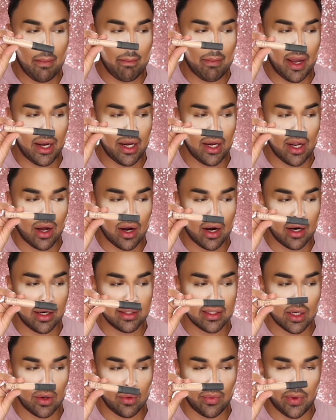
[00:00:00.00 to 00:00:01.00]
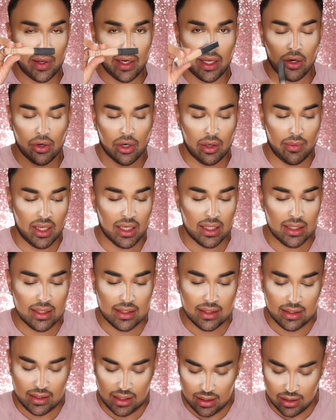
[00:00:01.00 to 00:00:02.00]
my NARS Radiant Creamy
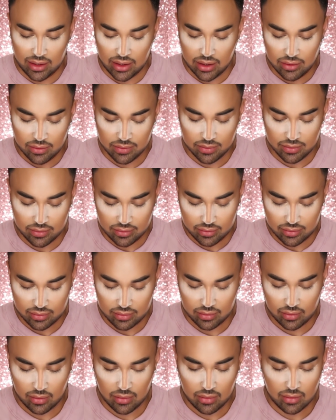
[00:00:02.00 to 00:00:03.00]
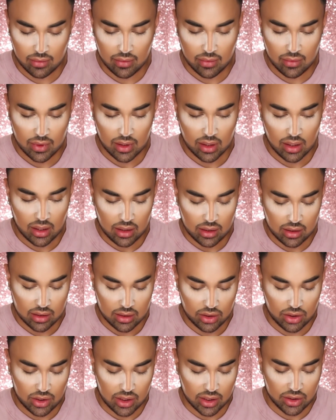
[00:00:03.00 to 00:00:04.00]
Concealer
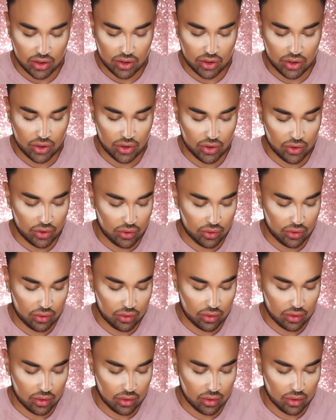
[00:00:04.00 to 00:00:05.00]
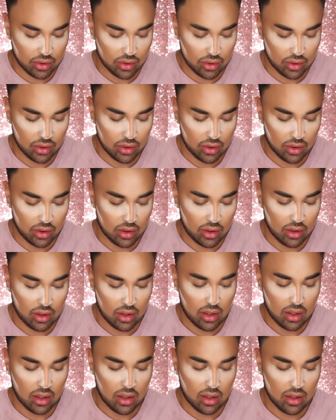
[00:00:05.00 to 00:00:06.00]
just to
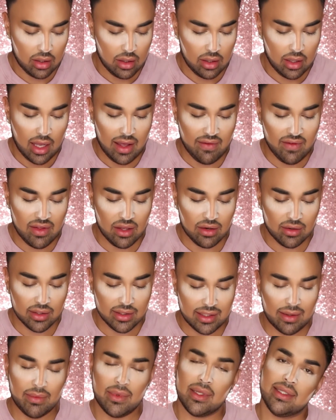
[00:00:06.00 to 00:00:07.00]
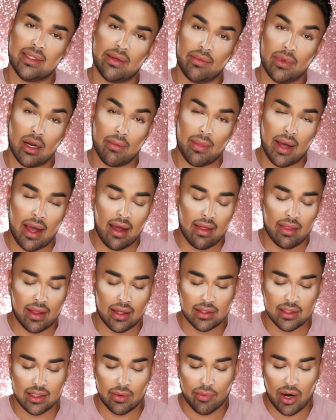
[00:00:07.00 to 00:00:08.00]
have a little something on my
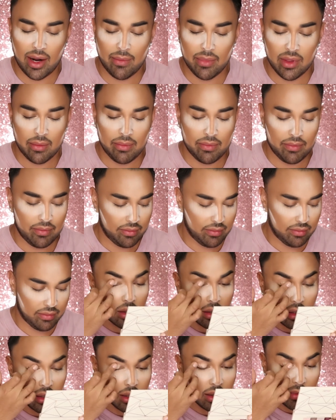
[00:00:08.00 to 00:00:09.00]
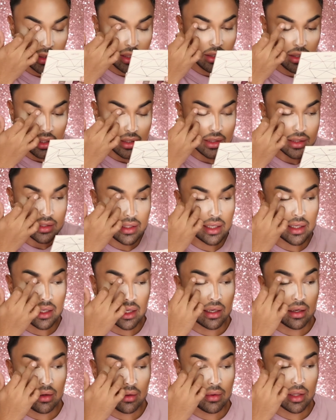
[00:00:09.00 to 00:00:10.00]
eyelids to prime them. I'm literally just
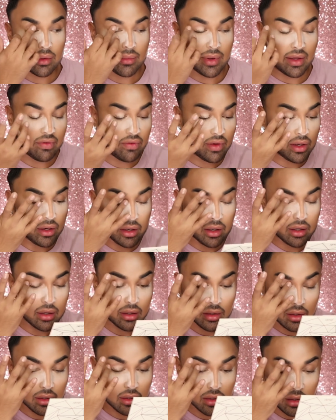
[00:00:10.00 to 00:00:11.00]
taking it with my finger,